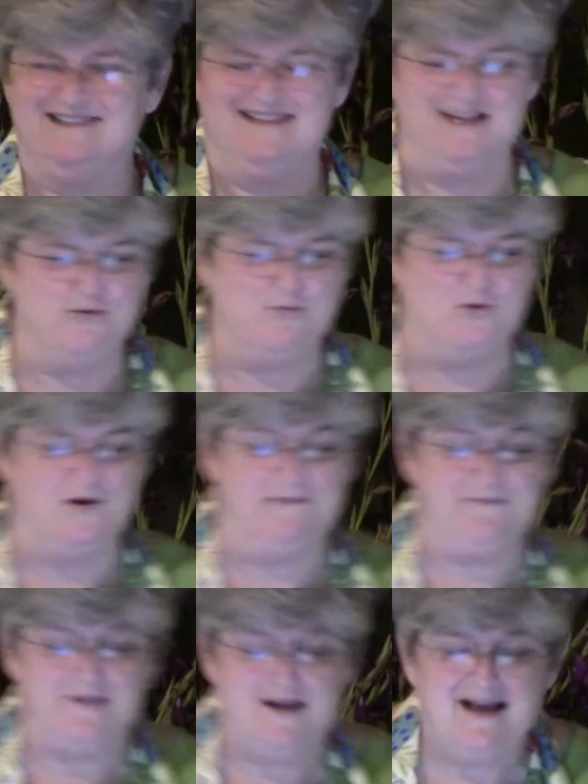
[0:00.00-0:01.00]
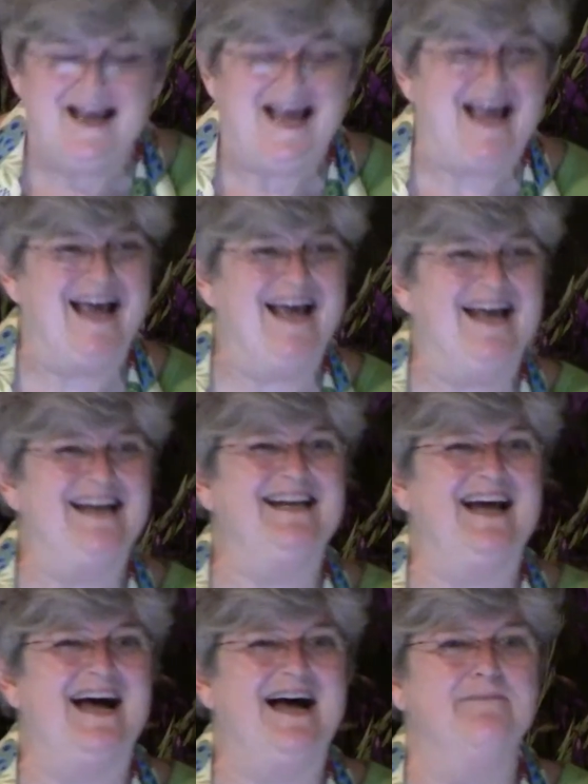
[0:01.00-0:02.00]
no more.
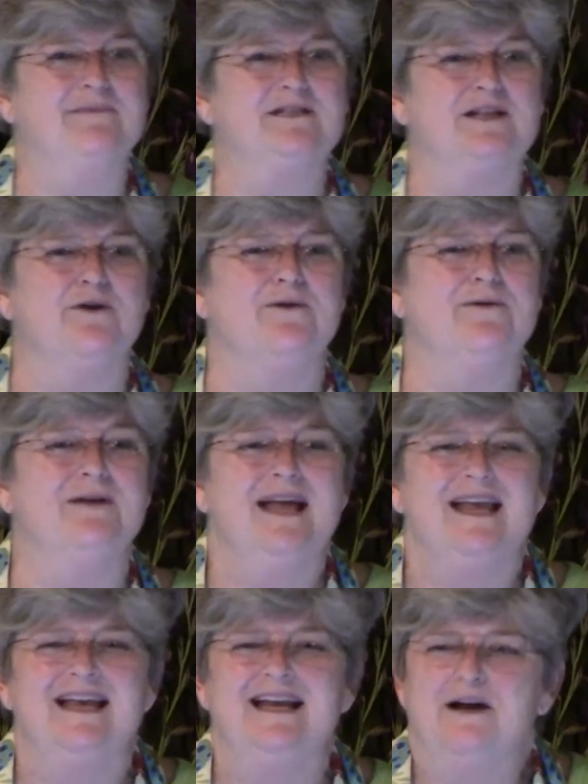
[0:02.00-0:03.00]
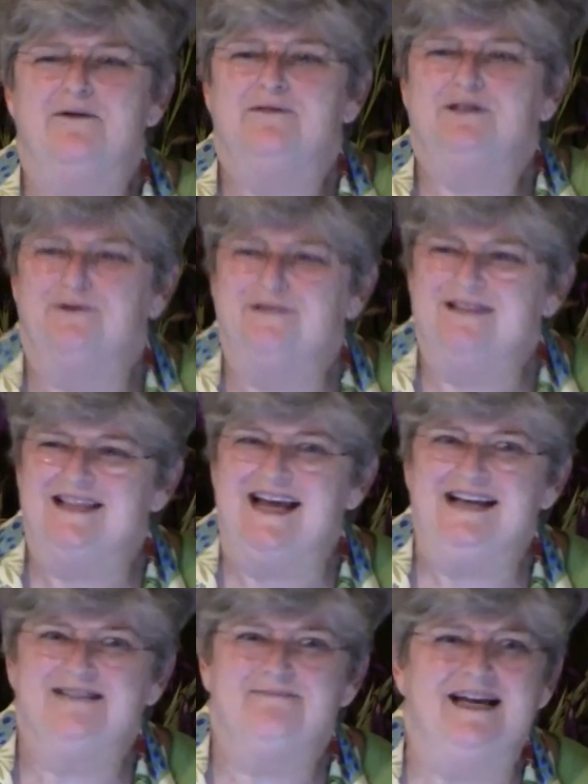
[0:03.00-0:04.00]
And so certain
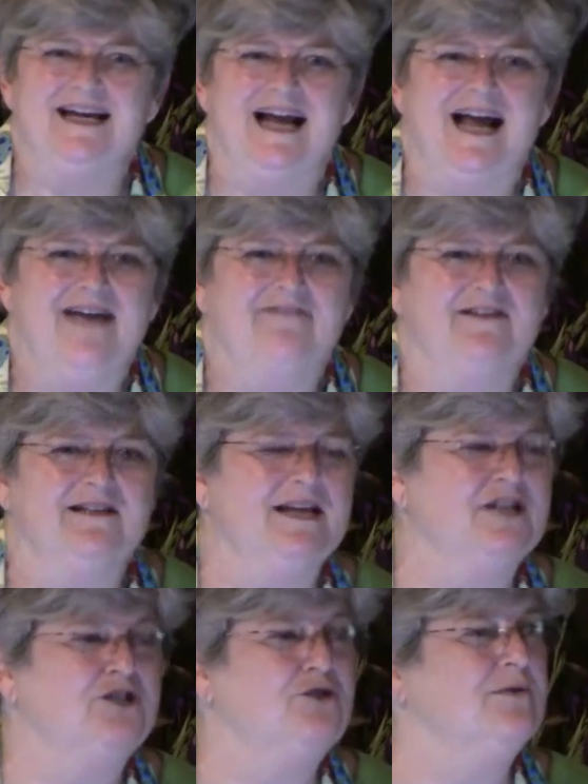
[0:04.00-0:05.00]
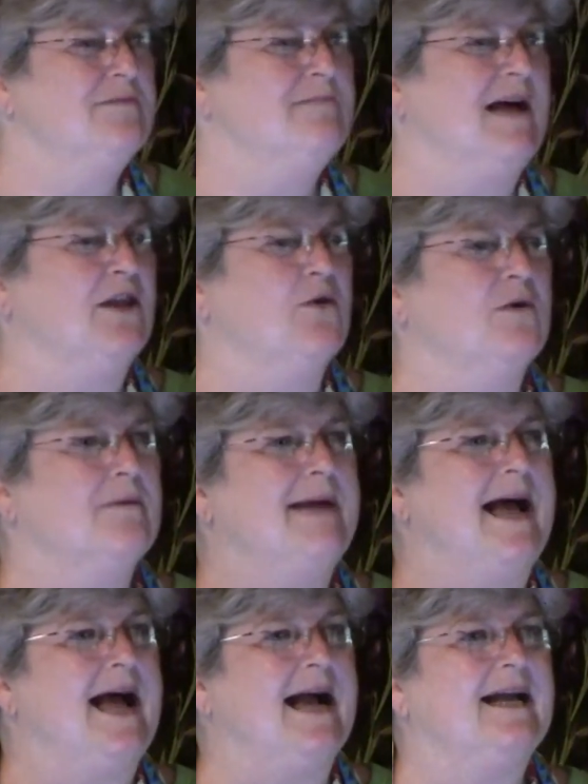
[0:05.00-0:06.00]
things mean I have an issue in my lower
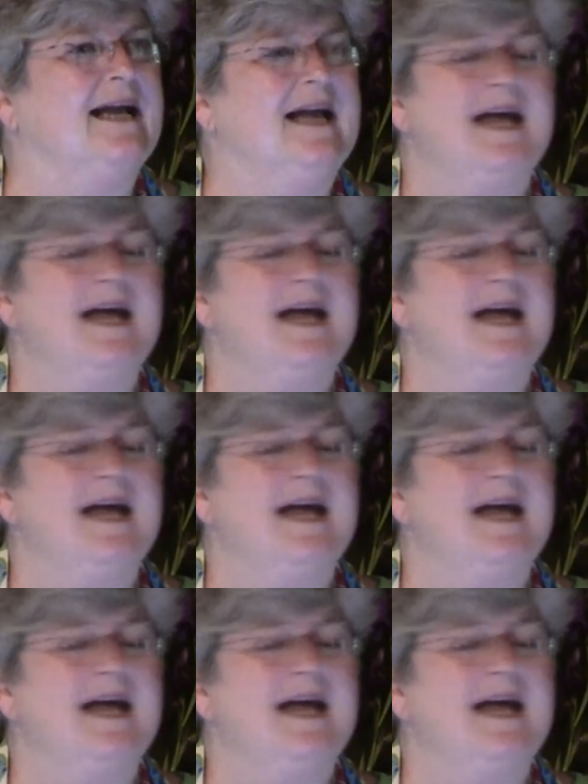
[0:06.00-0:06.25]
back.